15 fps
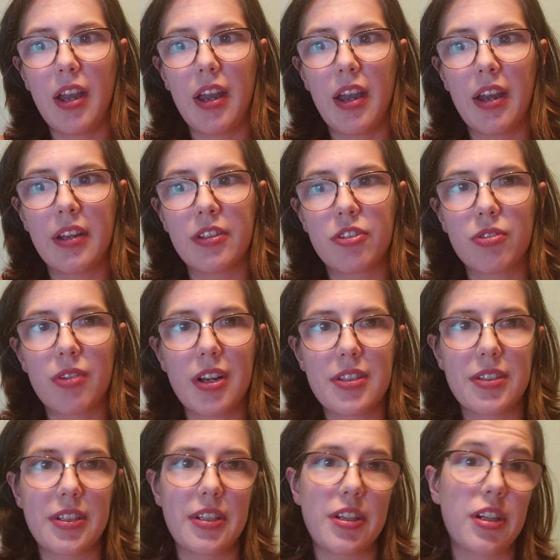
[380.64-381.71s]
And
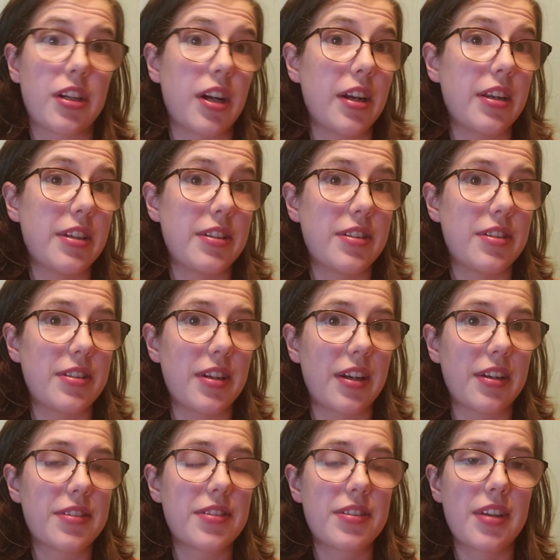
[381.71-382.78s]
trusting your gut
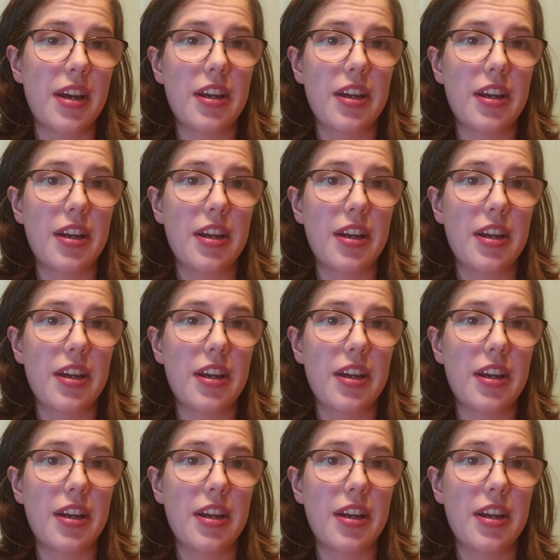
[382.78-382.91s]
instincts